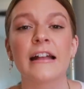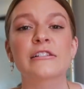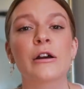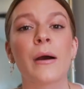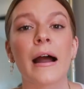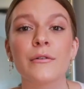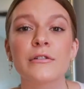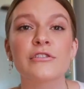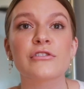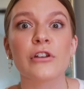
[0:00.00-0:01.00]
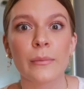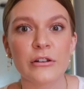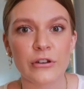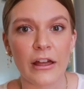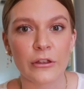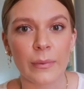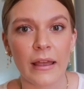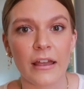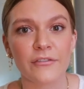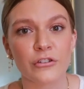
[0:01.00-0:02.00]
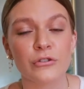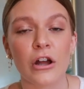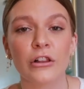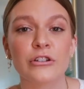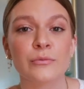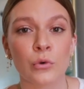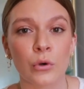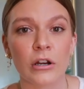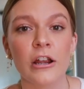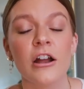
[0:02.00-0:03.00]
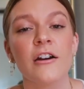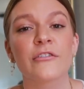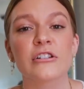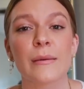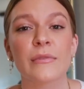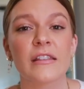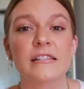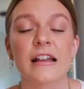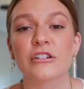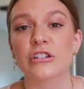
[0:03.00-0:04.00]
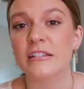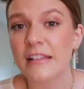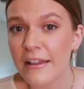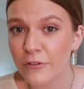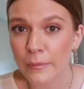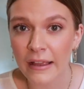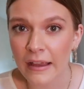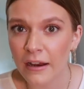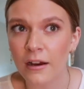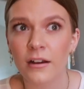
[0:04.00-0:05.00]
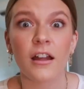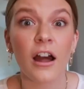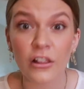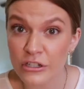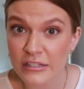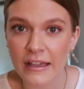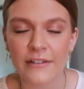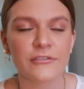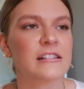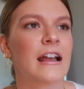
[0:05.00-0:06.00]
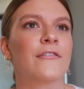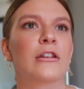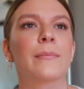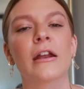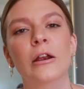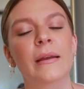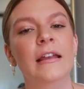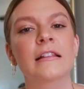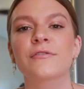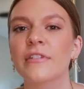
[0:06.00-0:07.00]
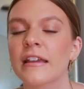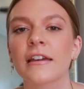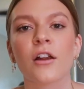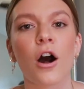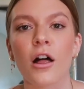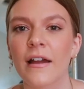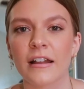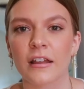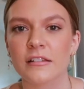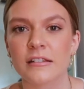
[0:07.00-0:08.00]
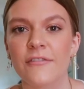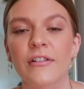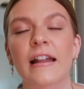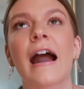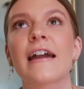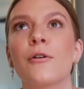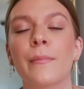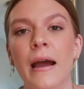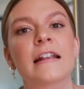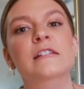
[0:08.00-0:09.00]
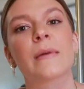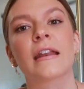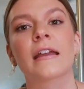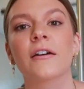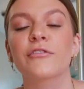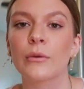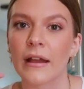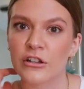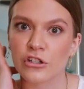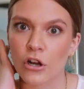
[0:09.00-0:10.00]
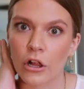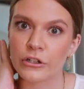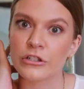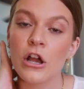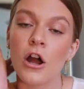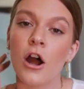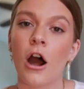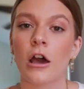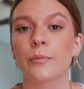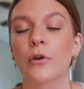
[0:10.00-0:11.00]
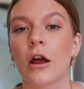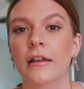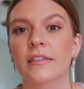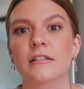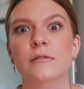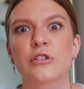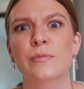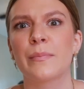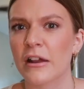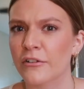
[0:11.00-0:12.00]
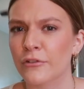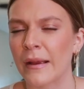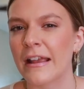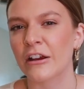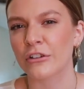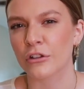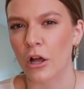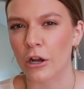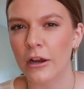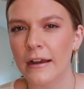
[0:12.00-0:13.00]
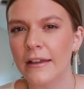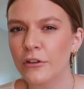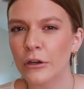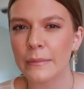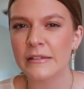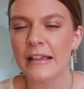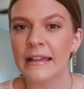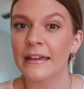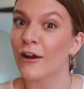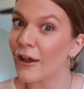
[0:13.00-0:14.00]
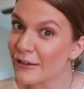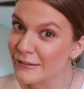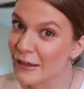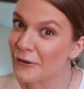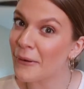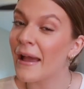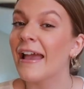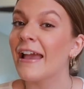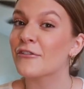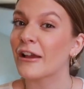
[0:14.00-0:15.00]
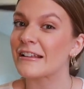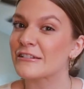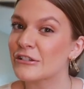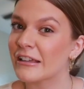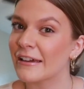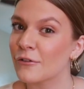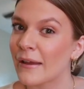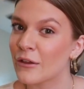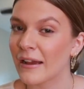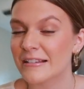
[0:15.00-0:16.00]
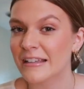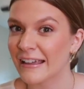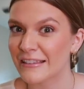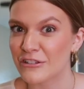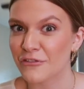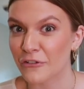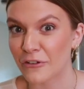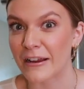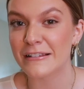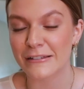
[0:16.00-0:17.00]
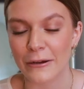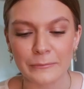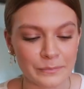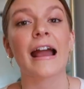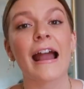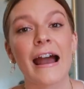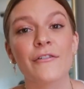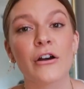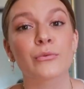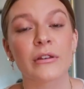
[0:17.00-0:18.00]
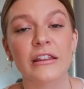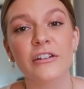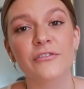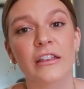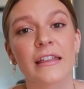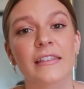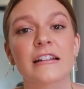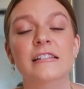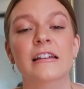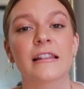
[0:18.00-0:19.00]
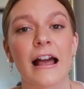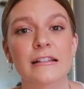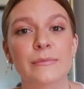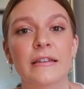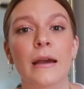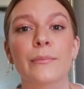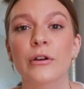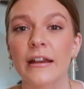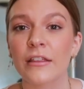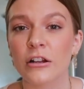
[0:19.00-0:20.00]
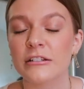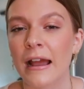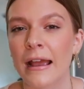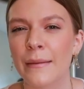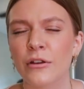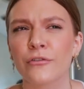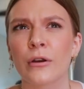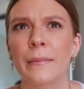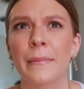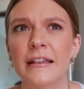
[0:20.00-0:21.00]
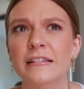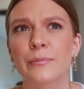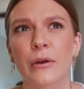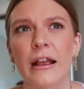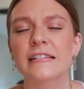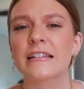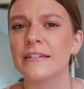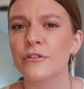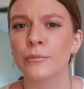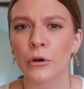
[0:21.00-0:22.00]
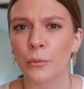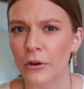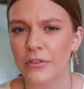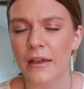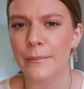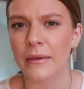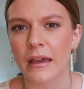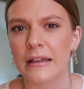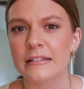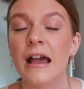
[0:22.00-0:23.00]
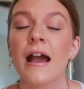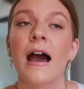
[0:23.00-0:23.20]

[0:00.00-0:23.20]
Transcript: And so I would so much rather pay a few dollars more for something that's actually safe for my hair, color safe, doesn't have any parabens, vegan, all that good stuff. Like I don't mind spending a few extra dollars on a product that's just better for my hair in the long run, if you know what I'm saying. And also, if you guys enter the giveaway, you guys can get these for free. So I have a really good feeling that it's gonna last me a pretty long time, therefore it makes the price even more worth it because